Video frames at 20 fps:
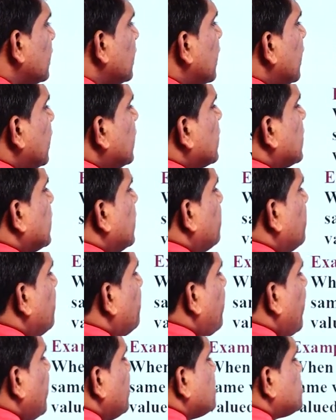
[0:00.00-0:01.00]
A
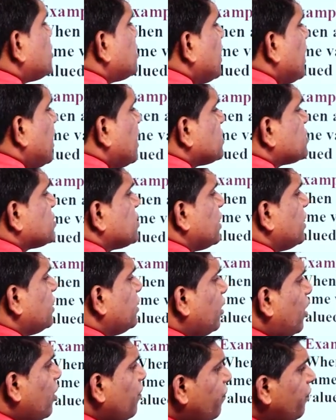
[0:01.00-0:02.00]

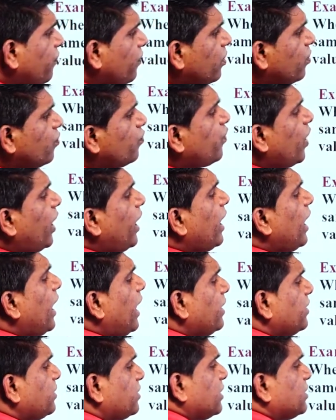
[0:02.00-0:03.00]
compensation of
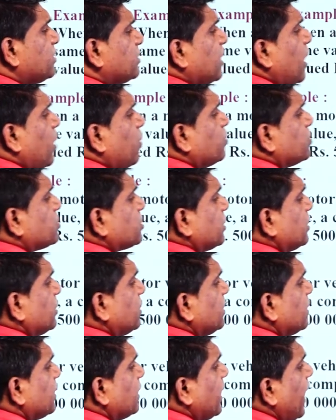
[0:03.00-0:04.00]

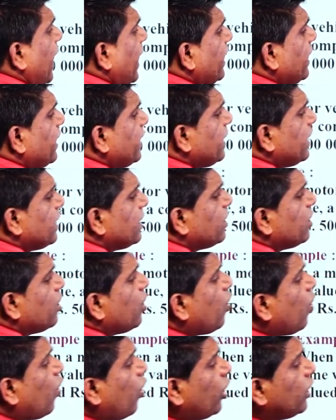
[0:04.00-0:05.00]
500,000 can
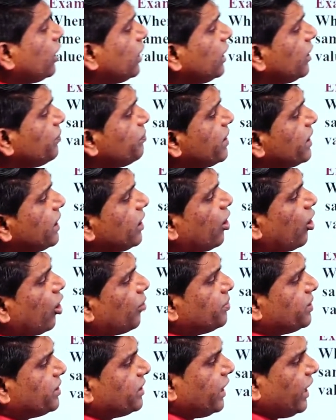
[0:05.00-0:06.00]
only be
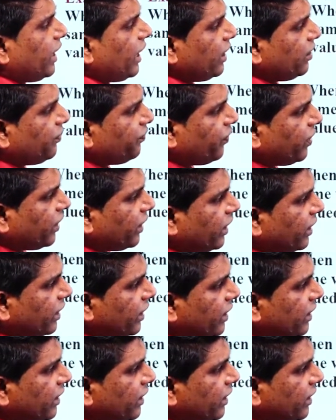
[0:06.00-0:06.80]
obtained for a